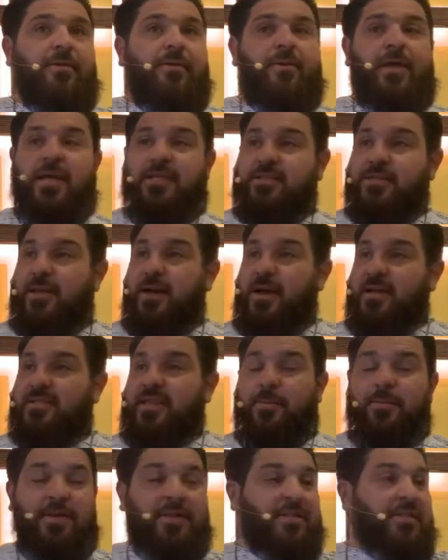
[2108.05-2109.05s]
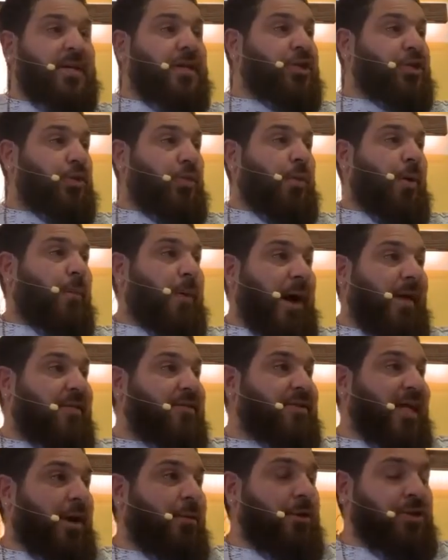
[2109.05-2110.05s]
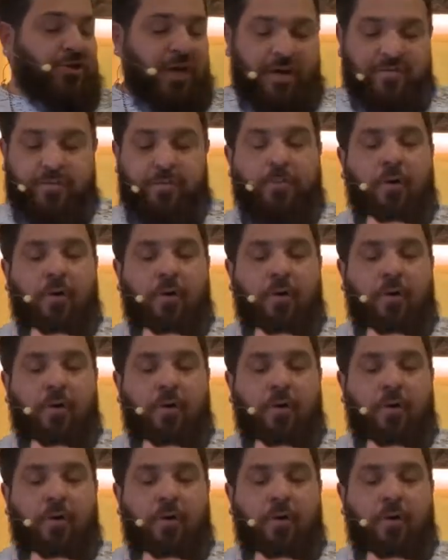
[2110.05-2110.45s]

That's nuts. That means to rebel is like witchcraft.